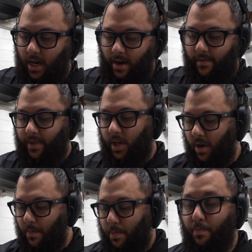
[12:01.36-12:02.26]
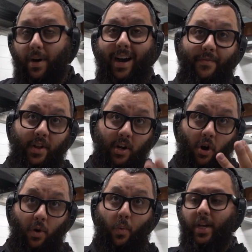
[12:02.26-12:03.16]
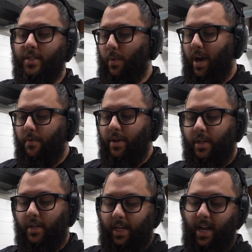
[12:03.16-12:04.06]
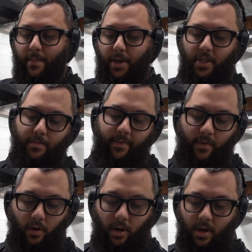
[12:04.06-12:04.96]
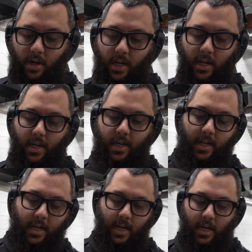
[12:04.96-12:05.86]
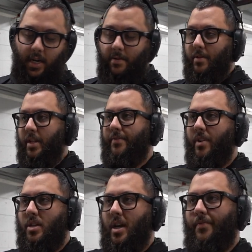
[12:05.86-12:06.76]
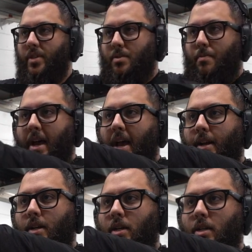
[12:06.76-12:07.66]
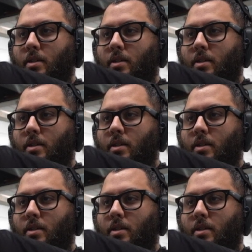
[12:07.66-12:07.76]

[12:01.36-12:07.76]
of the grip, but there are ways around it, like I mentioned before. Let's finish off this mag.